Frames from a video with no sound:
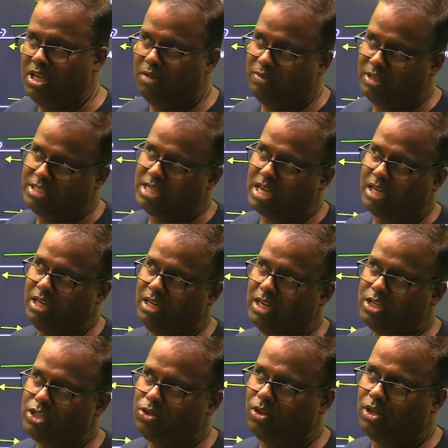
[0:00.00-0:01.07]
exactly like
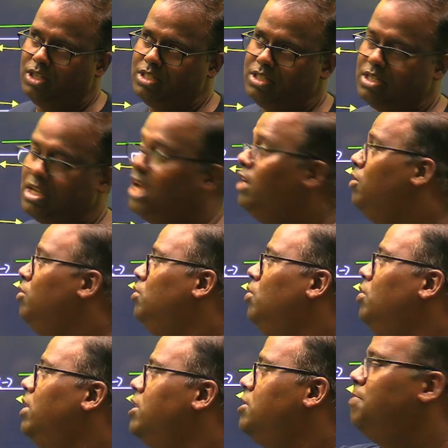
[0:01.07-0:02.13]
solids, and you don't
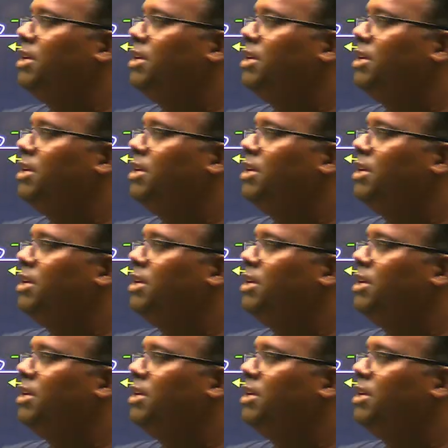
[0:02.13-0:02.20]
expect